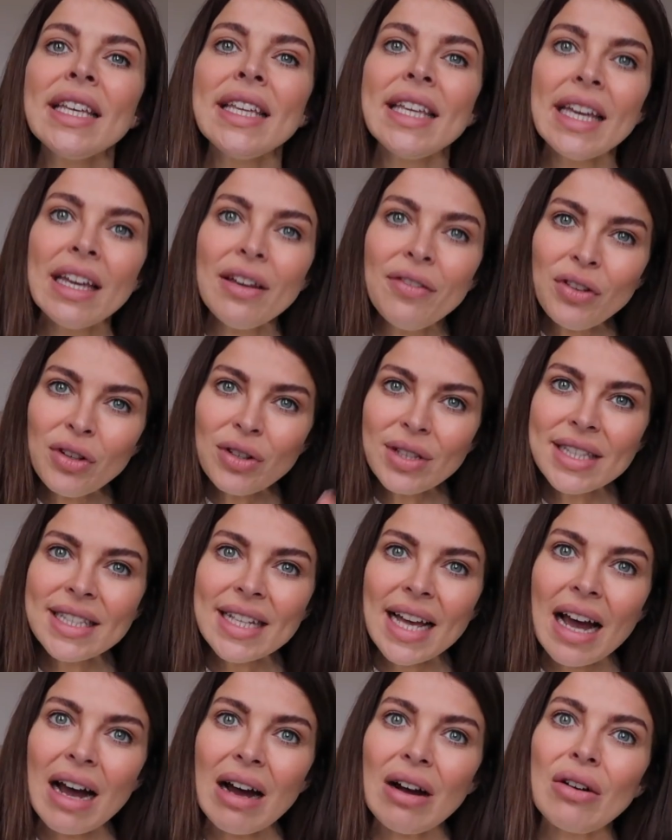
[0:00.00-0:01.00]
give
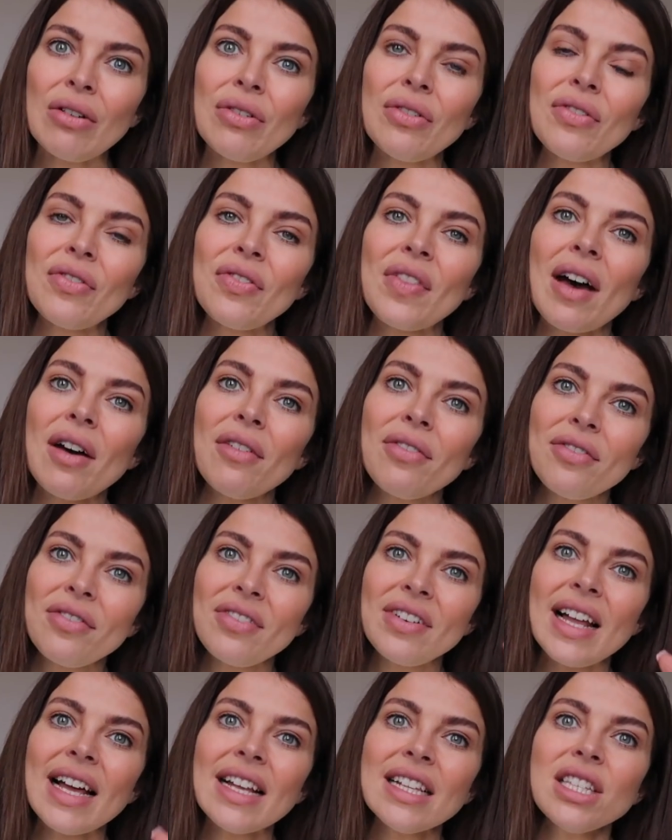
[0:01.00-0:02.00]
yourself that
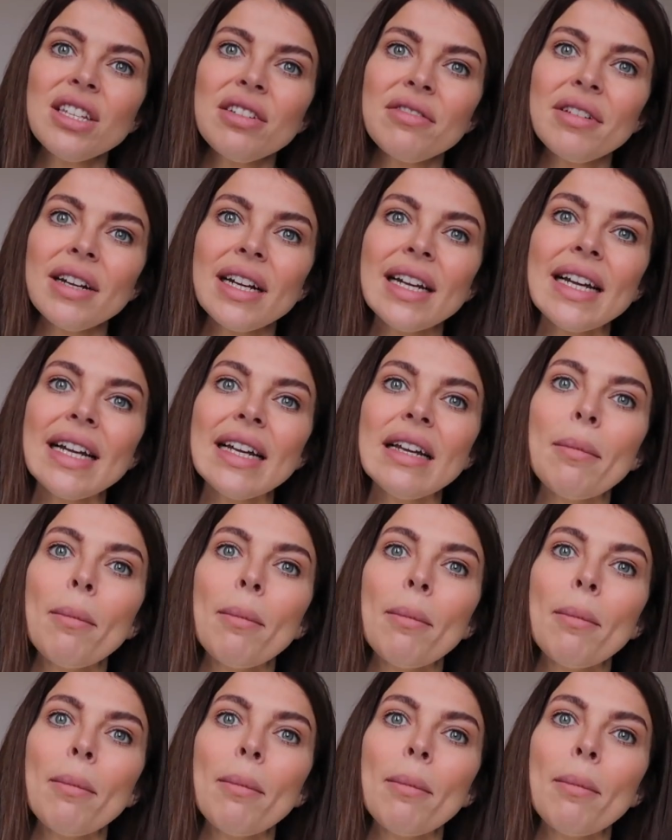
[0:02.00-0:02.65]
flattering,